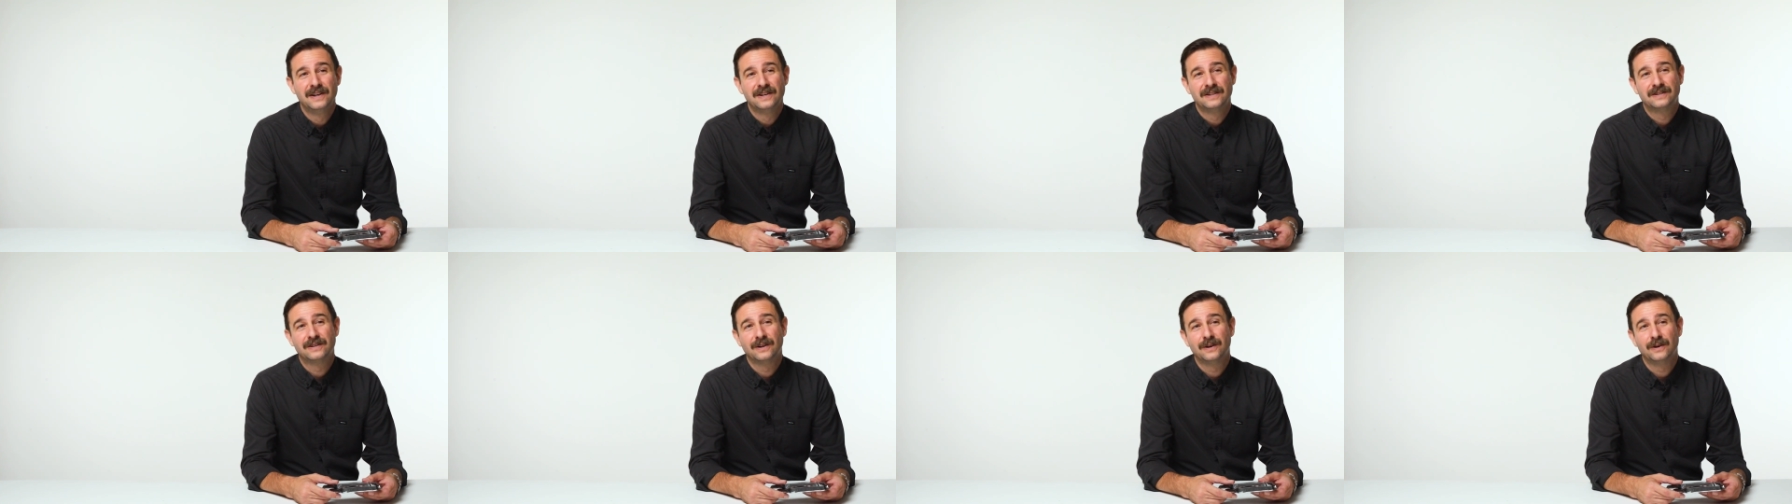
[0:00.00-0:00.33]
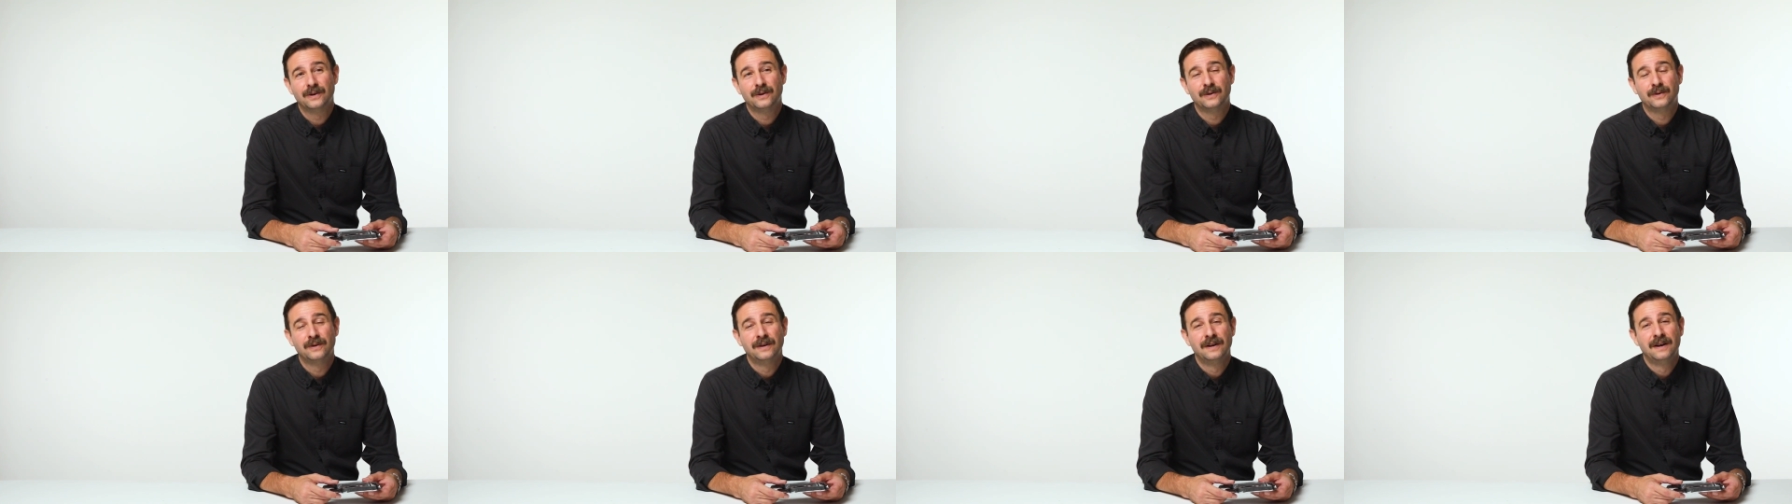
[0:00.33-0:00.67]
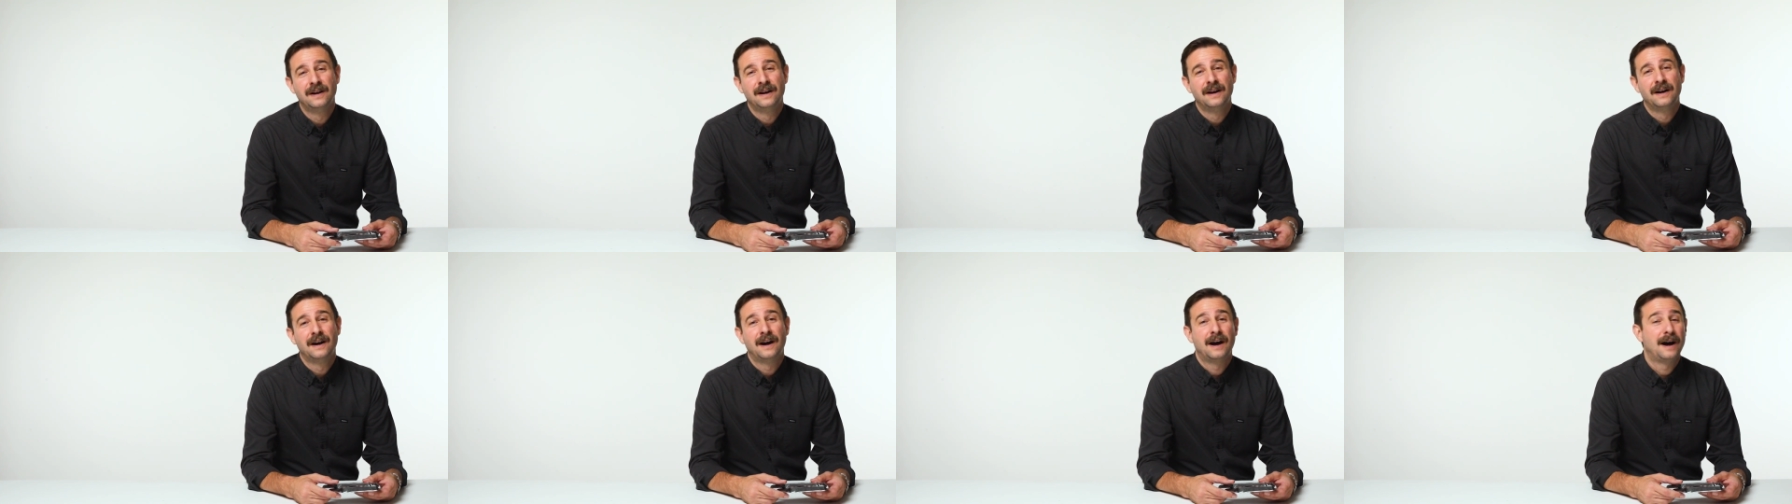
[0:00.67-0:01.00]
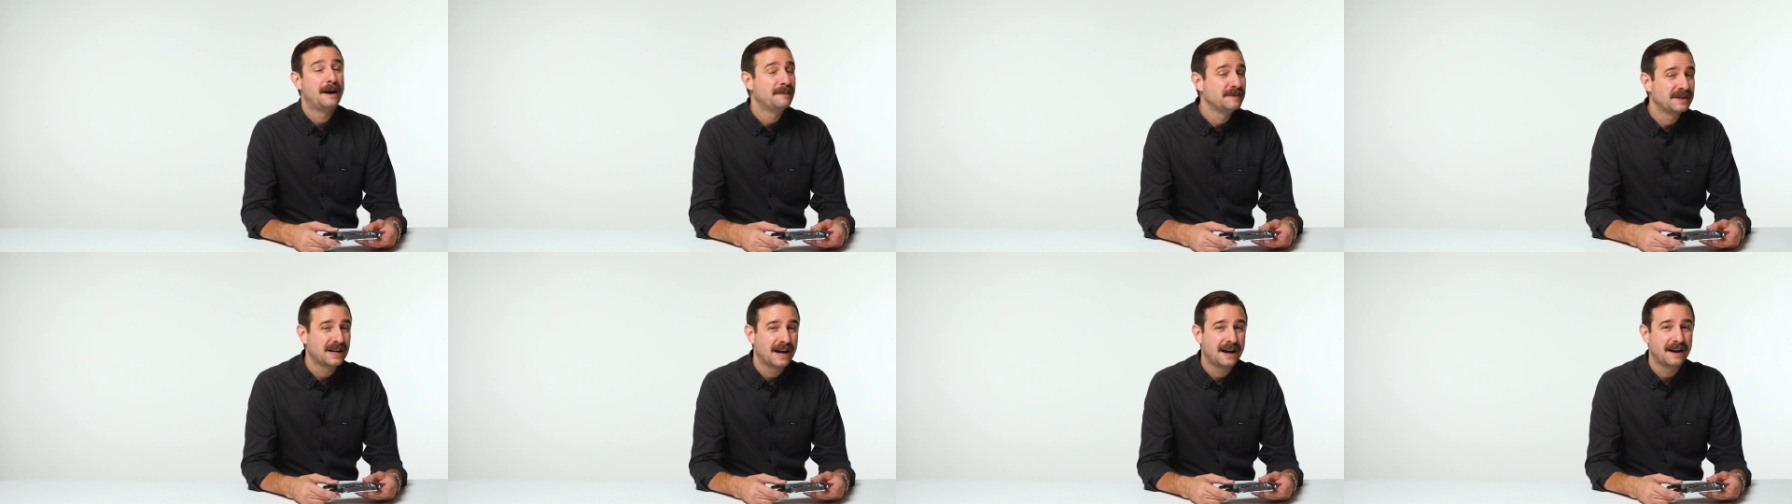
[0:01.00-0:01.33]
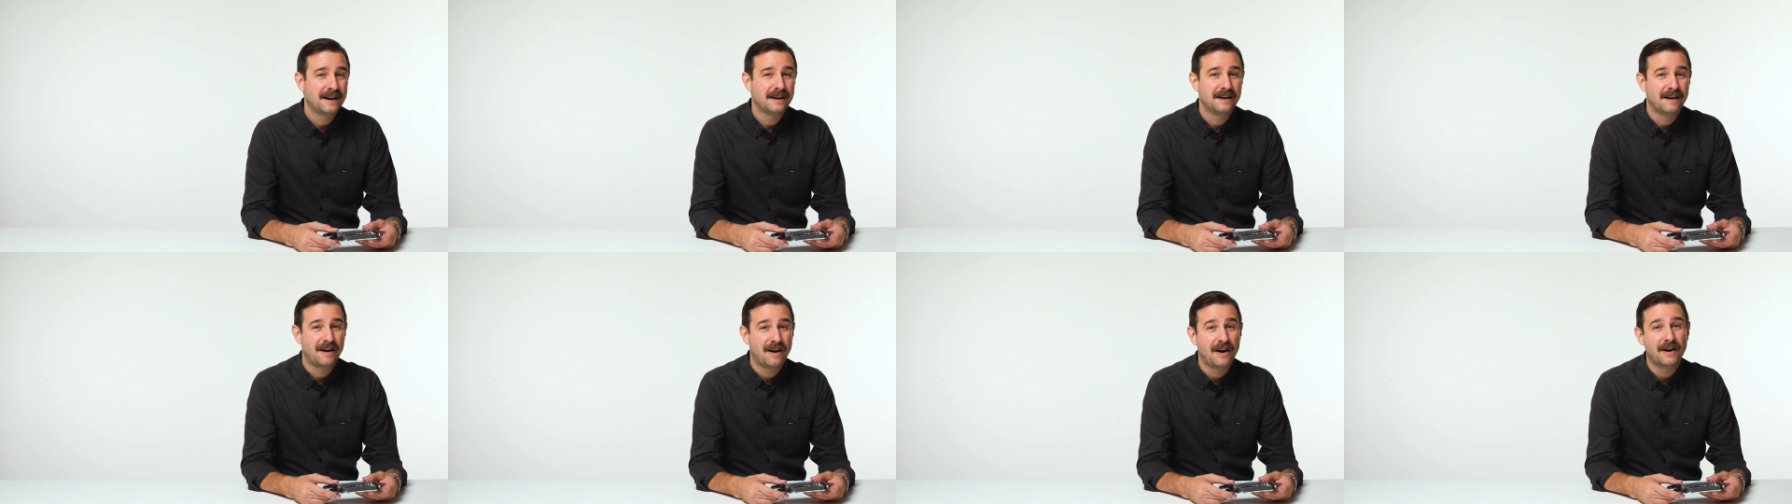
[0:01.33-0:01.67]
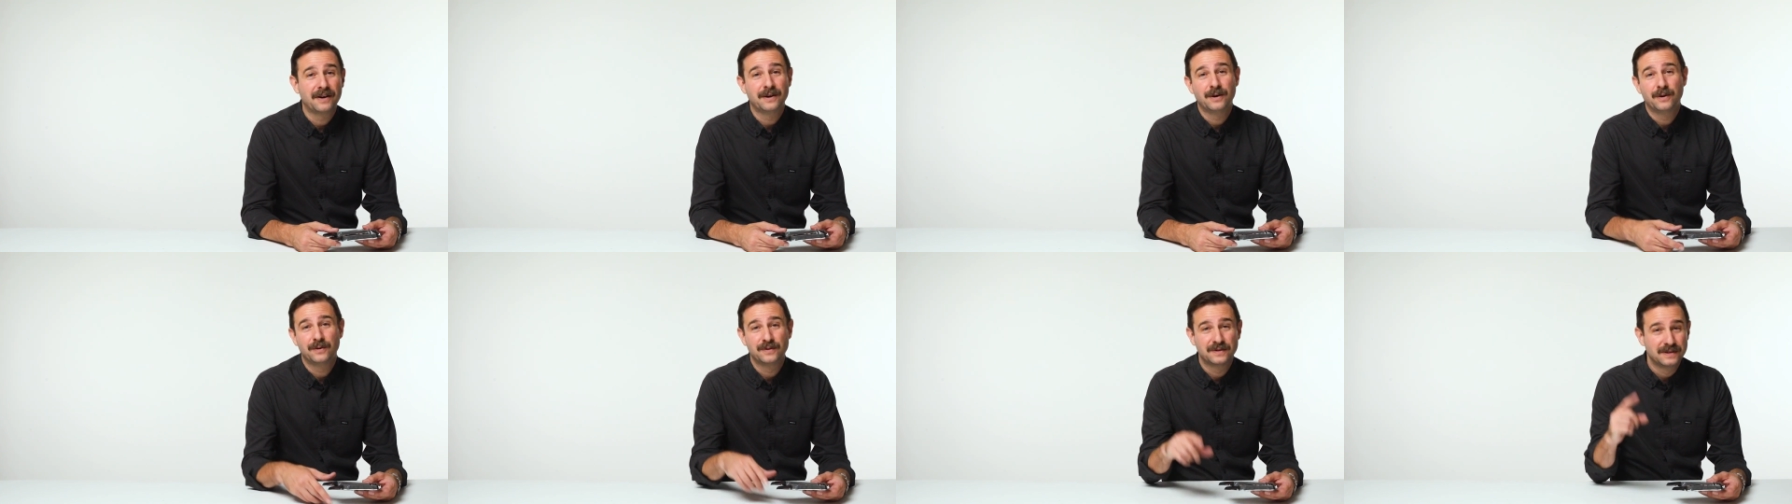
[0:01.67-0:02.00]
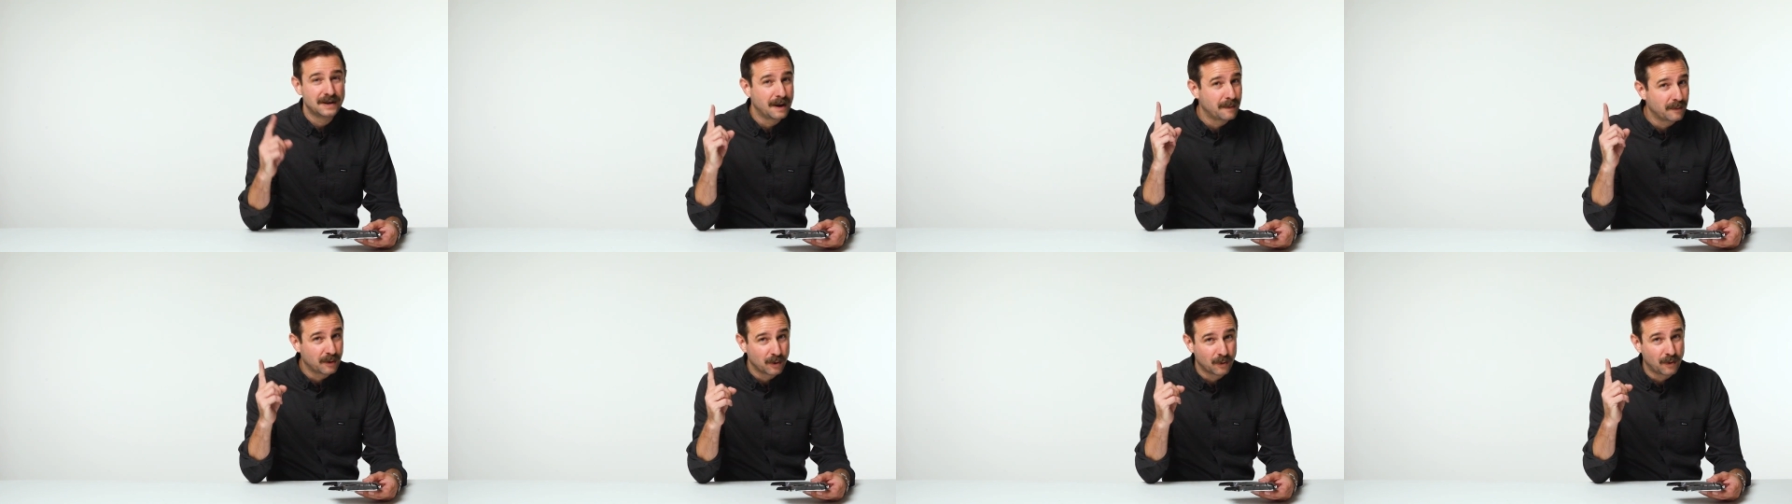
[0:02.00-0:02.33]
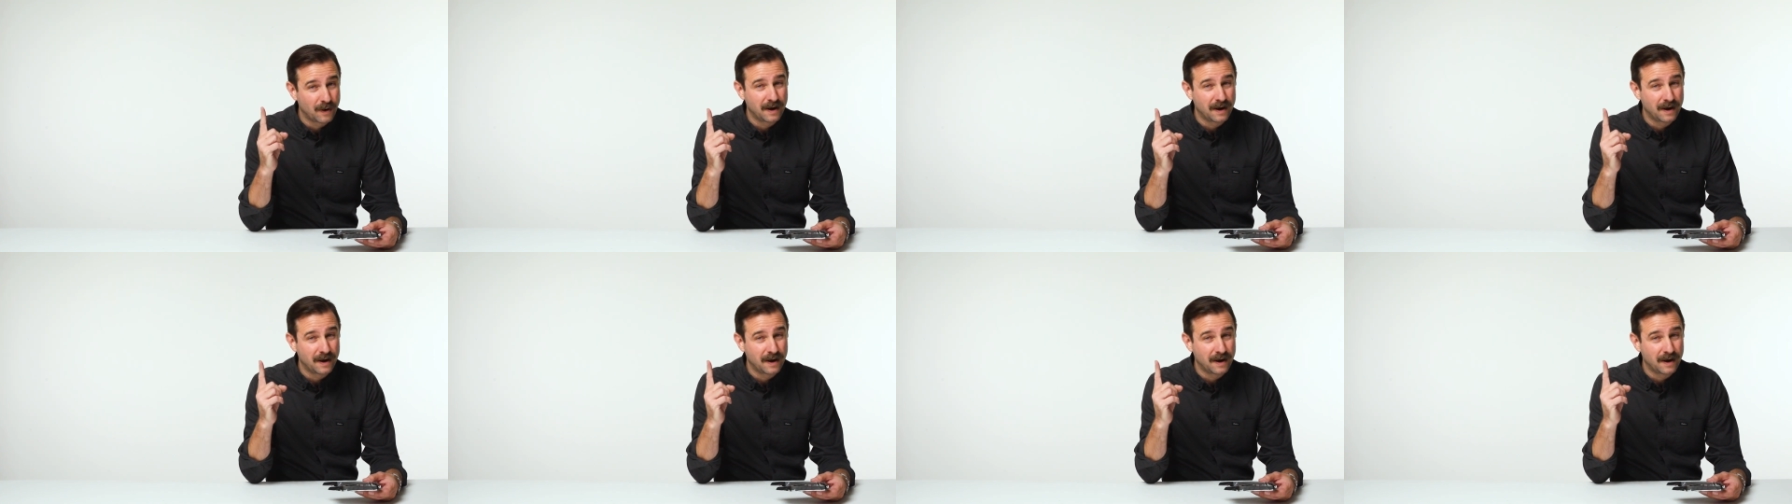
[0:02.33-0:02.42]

So Khamzat auto is number